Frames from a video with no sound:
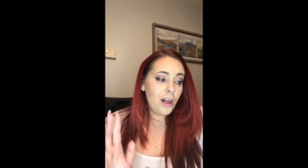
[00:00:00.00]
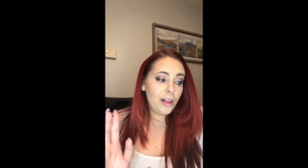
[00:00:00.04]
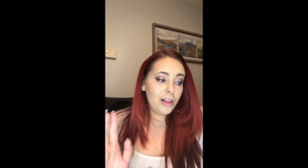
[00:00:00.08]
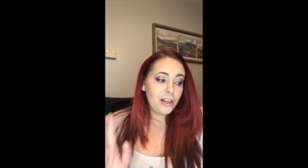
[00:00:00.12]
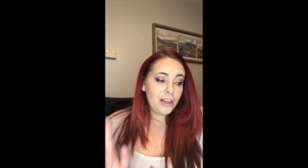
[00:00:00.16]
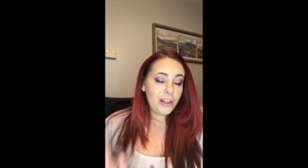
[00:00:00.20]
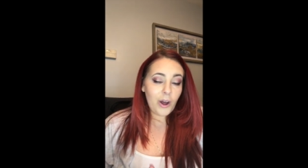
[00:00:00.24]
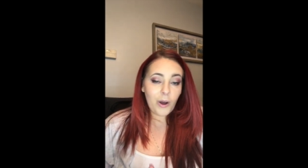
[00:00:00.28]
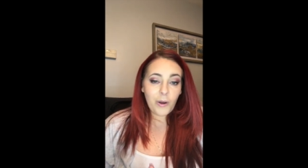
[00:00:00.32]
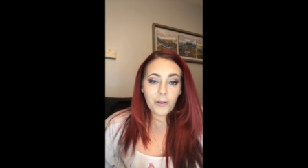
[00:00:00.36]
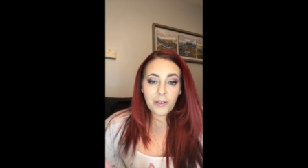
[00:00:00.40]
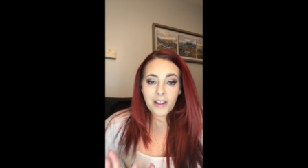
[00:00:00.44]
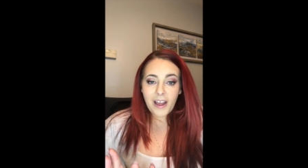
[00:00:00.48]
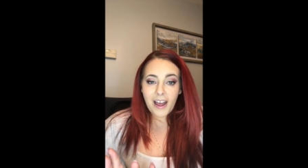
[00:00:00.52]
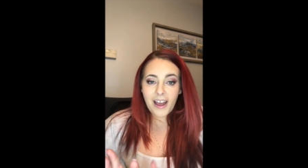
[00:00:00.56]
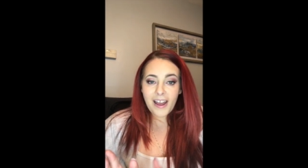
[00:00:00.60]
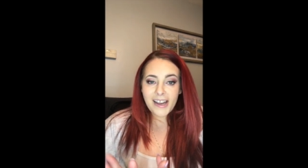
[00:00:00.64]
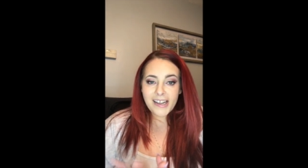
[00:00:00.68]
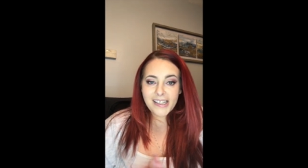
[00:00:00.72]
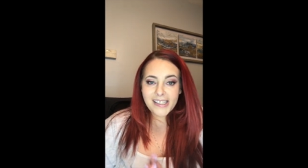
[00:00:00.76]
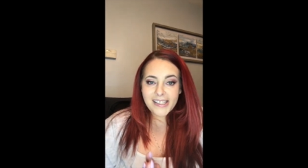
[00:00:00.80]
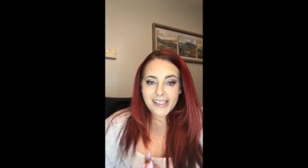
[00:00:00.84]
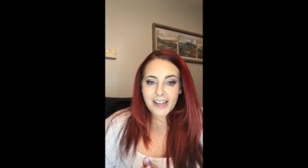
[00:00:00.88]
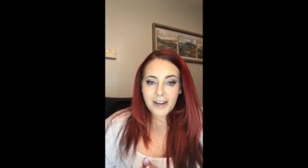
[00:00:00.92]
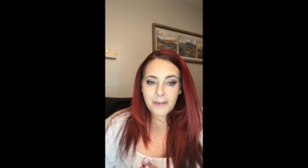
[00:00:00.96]

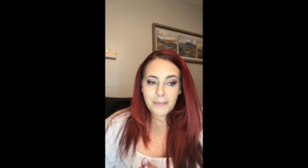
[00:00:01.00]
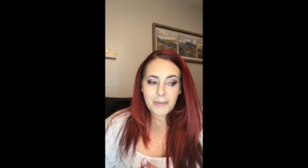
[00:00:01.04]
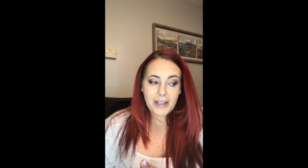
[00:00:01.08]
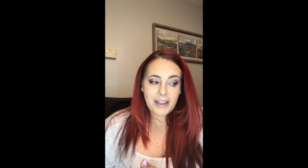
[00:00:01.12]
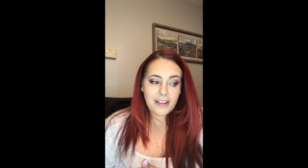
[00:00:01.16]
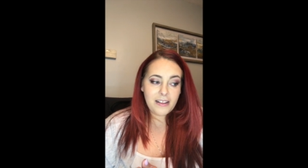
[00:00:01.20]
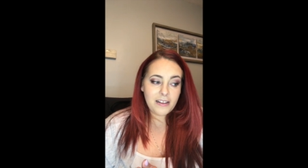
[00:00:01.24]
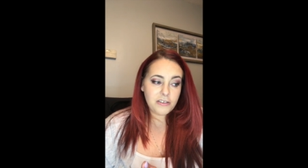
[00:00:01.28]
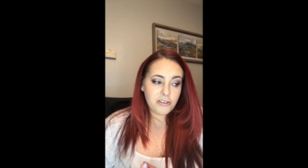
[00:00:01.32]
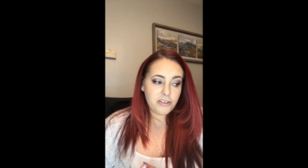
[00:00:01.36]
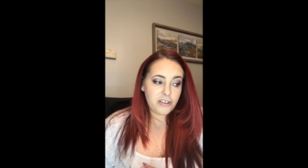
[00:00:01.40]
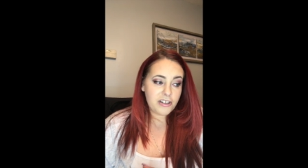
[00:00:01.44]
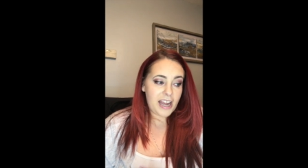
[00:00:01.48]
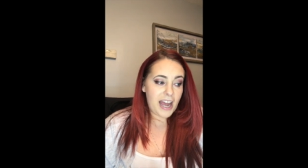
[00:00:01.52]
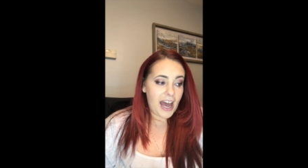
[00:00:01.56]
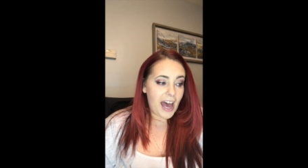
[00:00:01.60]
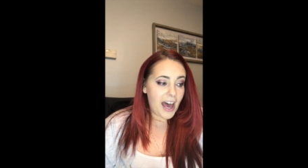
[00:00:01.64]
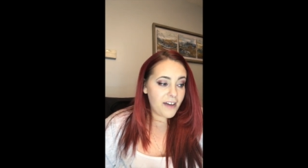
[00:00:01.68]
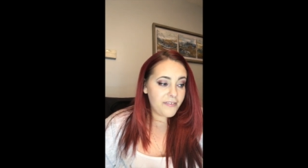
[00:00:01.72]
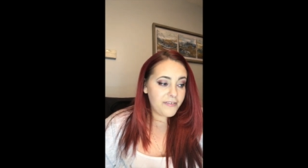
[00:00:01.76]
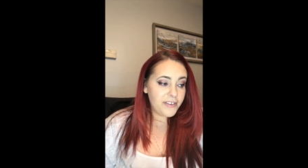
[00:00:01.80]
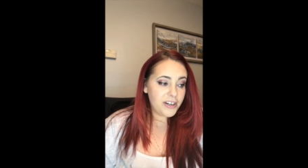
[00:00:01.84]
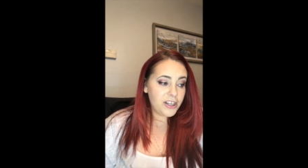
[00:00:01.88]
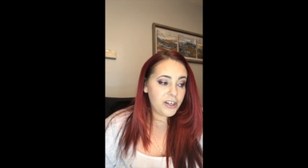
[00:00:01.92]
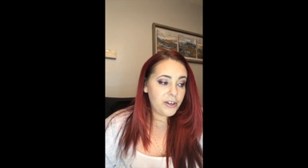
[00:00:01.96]
Lola is gonna be Electric
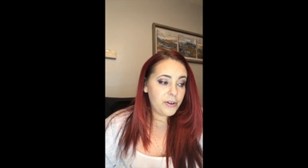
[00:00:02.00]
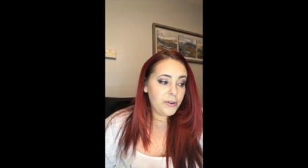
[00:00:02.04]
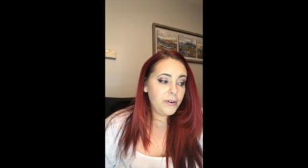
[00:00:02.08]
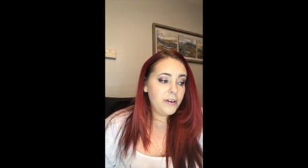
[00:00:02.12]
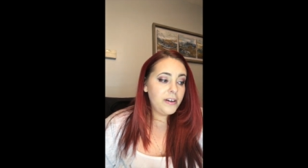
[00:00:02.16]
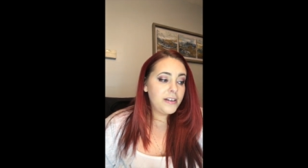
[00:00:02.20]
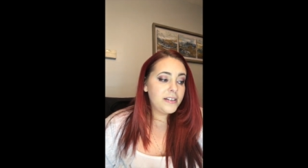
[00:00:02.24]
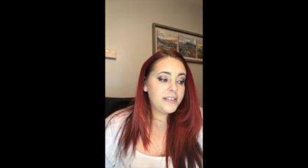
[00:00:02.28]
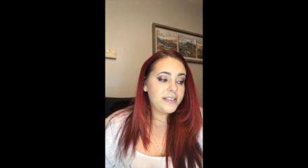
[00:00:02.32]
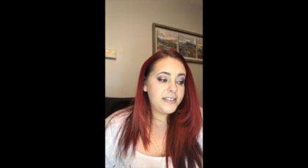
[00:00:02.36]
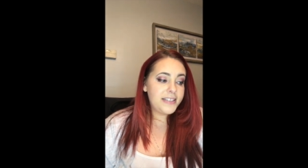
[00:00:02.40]
Avenue,